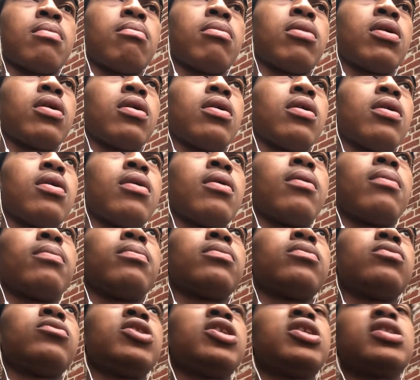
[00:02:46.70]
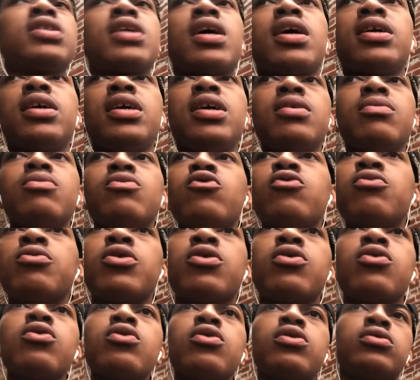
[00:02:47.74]
But um, we just got to keep
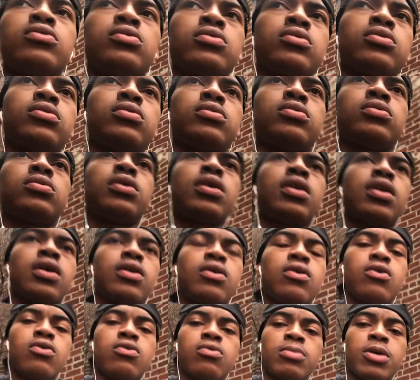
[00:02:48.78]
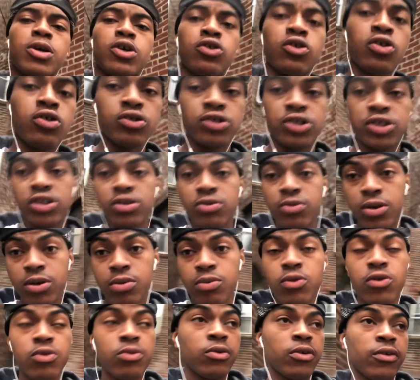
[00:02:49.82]
moving on. And I know my girl, she want to
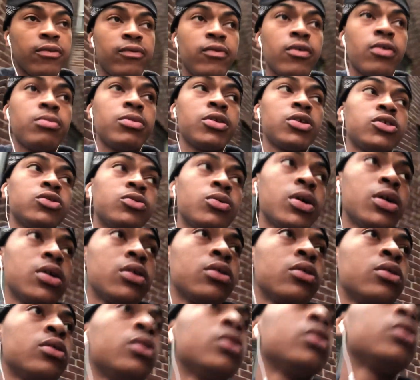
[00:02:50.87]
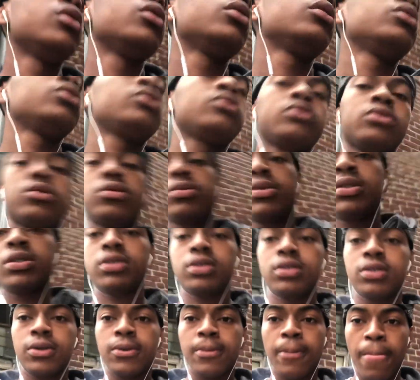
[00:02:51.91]
move on from it as well, you know what I'm
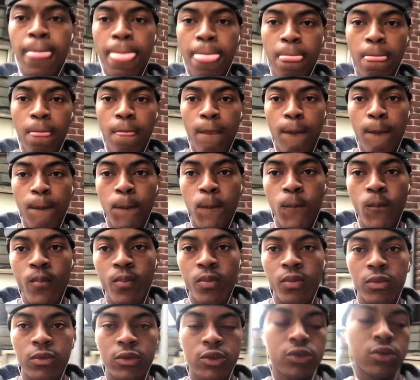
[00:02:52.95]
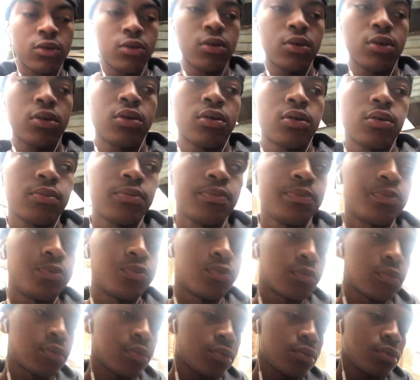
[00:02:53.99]
saying? So um,
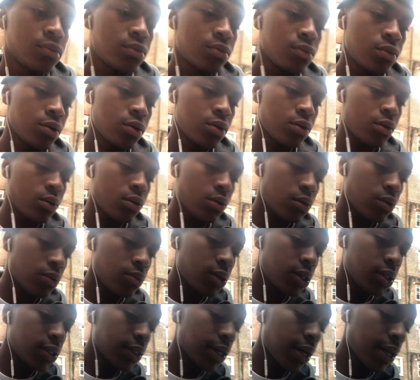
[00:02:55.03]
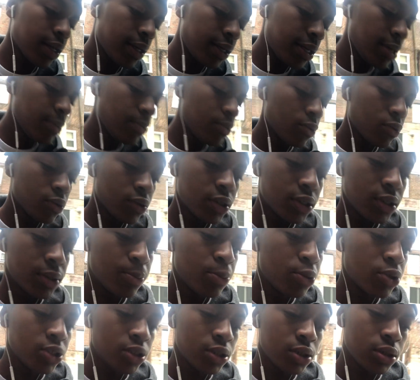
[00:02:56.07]
we just got to keep on just
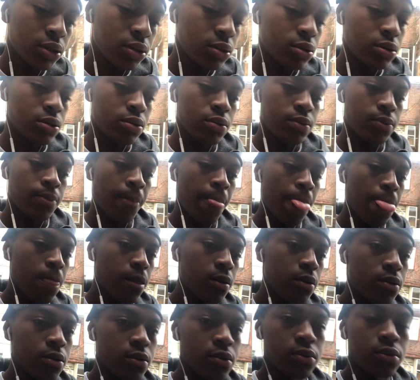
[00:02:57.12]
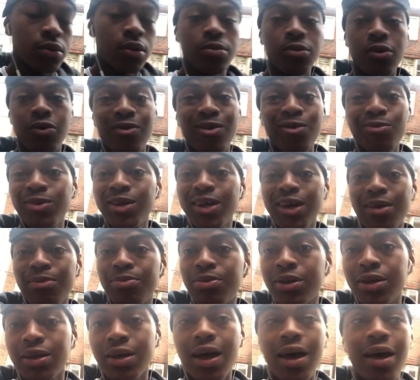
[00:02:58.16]
pushing number one, we gotta
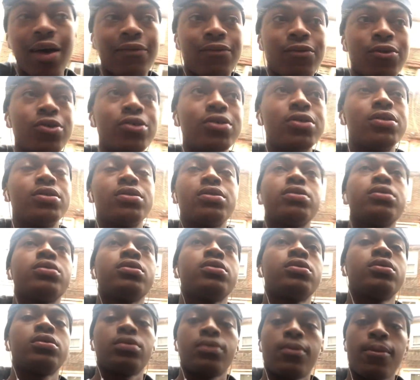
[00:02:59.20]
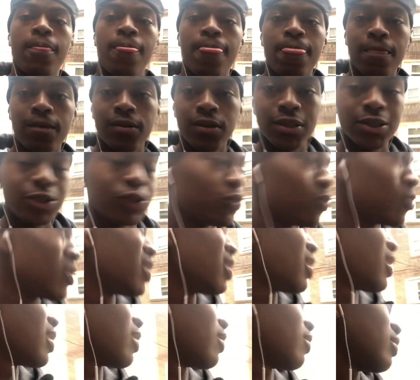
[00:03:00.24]
put God first. It's windy